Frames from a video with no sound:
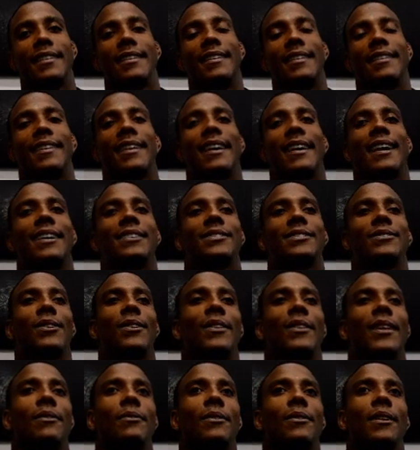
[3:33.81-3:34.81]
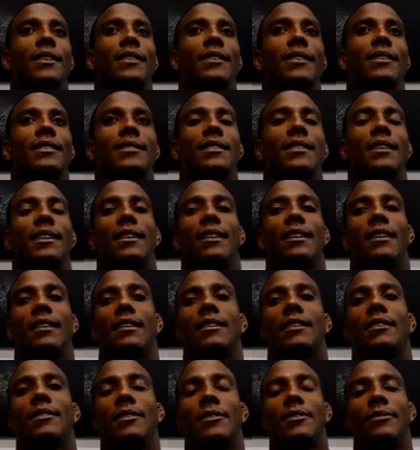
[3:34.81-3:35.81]
Yeah, so all that worked is a
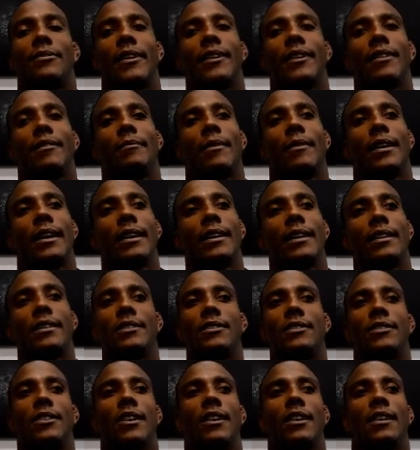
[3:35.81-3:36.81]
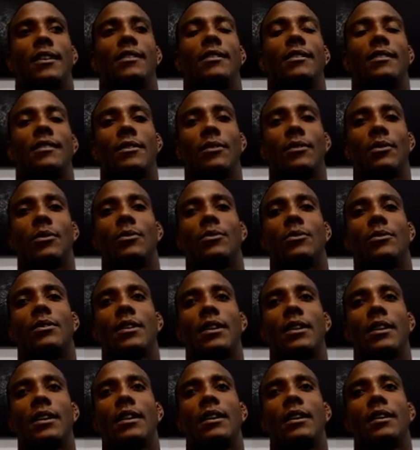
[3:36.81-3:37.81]
good friend of mine, John Holt,
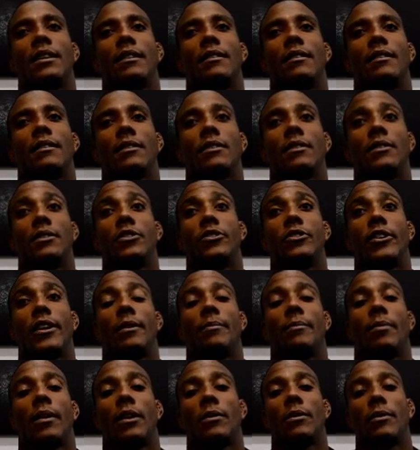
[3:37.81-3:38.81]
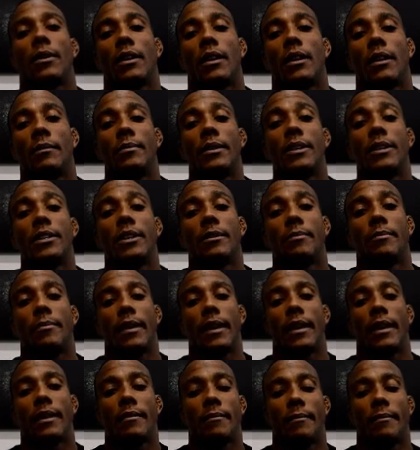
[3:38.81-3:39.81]
good training partner with BJ
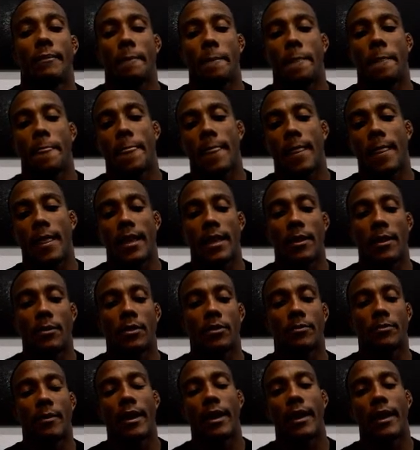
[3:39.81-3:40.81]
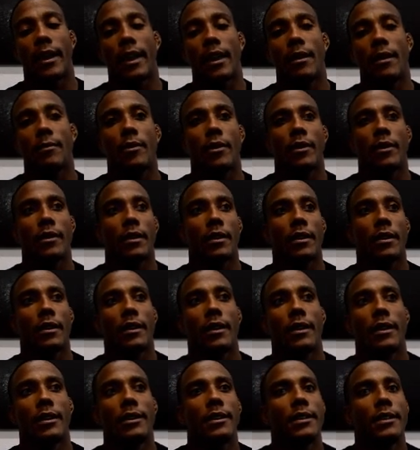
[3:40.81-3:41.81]
Penn. He was my neighbor.
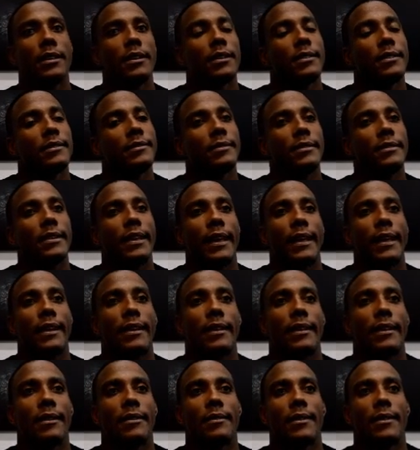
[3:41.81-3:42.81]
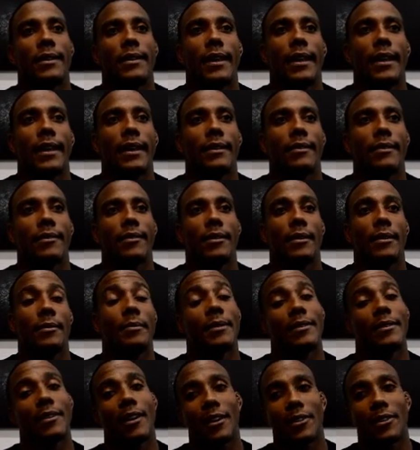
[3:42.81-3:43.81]
And one day, he'd
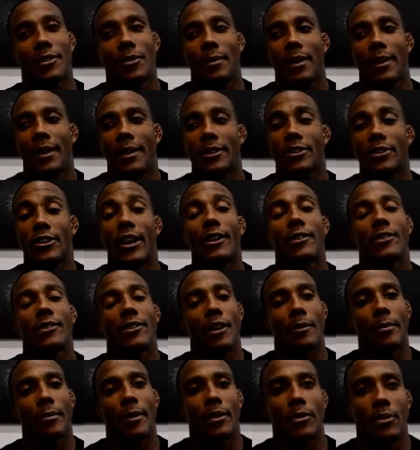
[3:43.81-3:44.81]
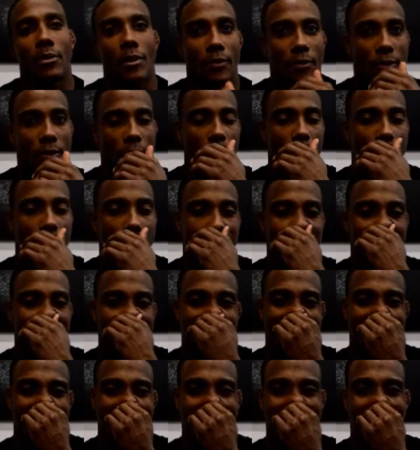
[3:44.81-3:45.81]
been talking to me, he tried to talk me into it for a while,
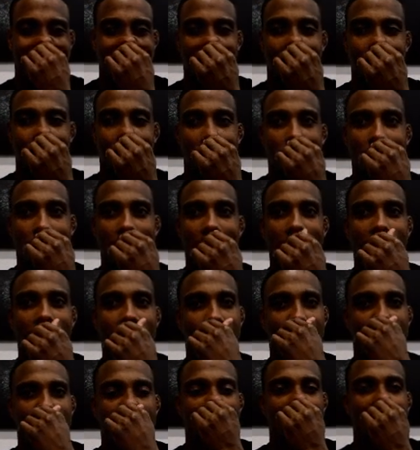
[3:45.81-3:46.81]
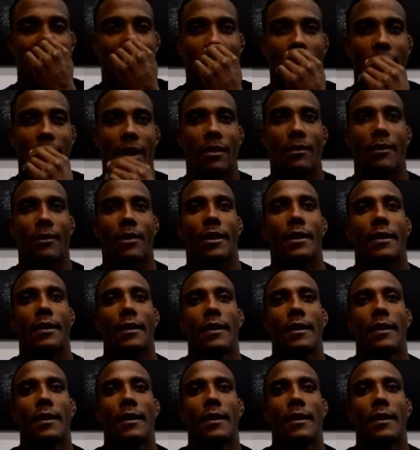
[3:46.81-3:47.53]
a couple of weeks, a month or whatever.